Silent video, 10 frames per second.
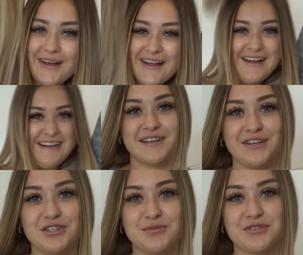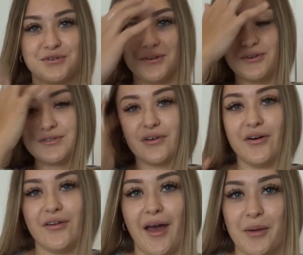I've seen YouTube tutorials
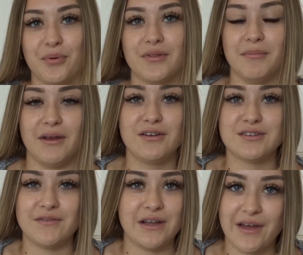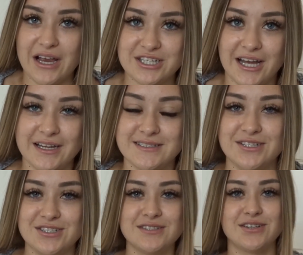on how to put them in because I've never actually had
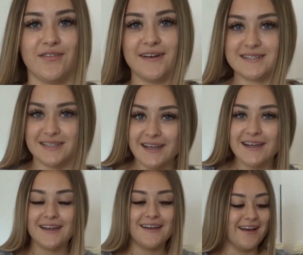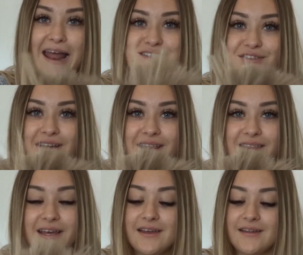extensions, obviously. Ends are really
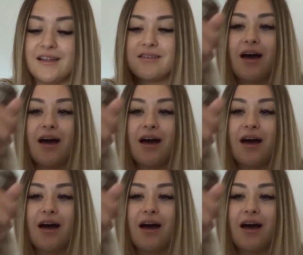thick.